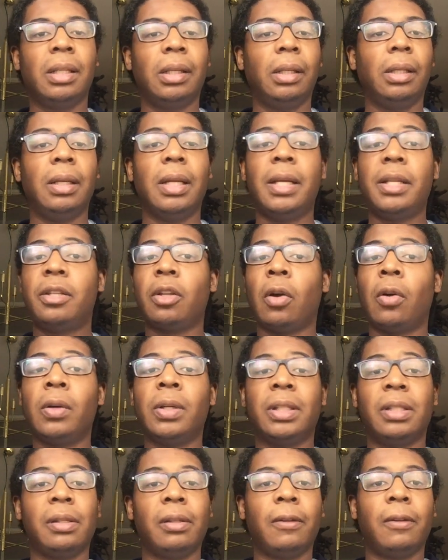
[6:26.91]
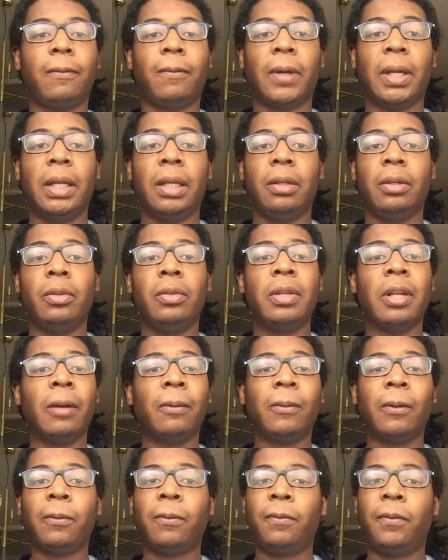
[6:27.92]
Nate's always in the fight. You
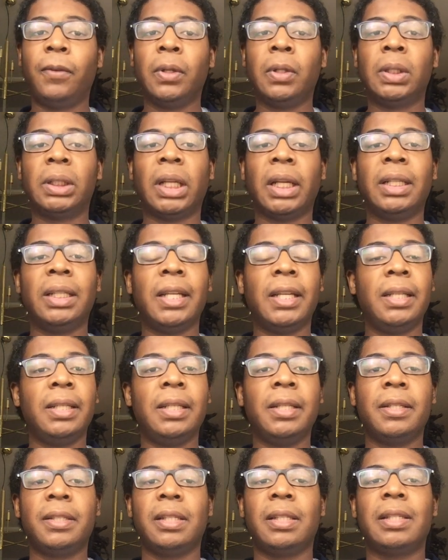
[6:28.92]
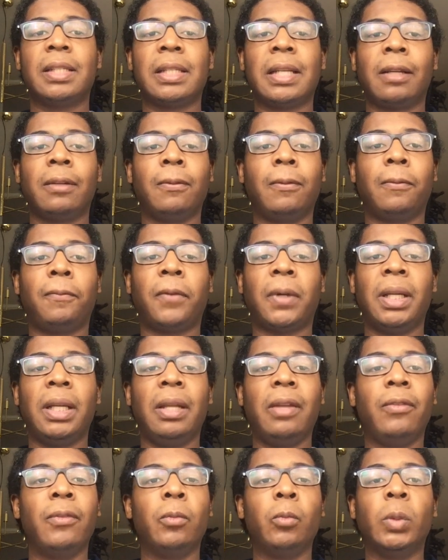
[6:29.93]
never feel like Nate Diaz is out of a fight,
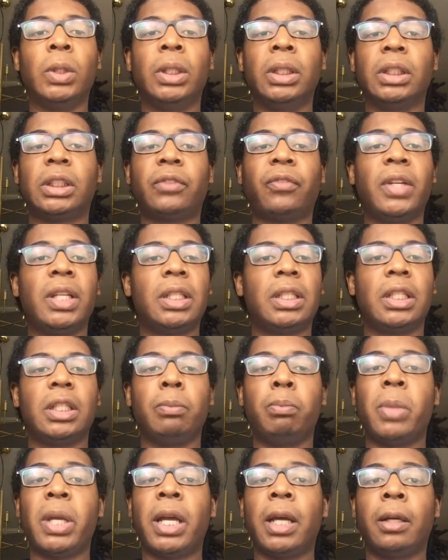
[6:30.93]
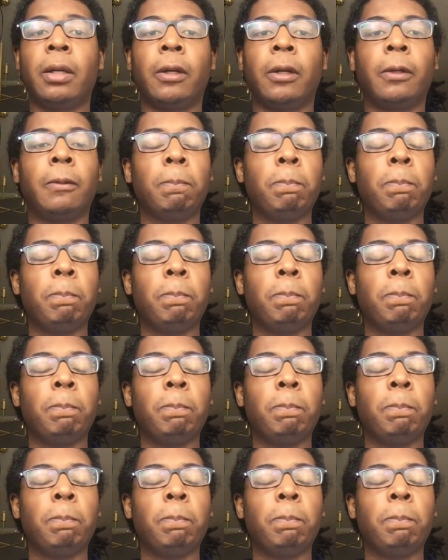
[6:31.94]
even when his face is battered.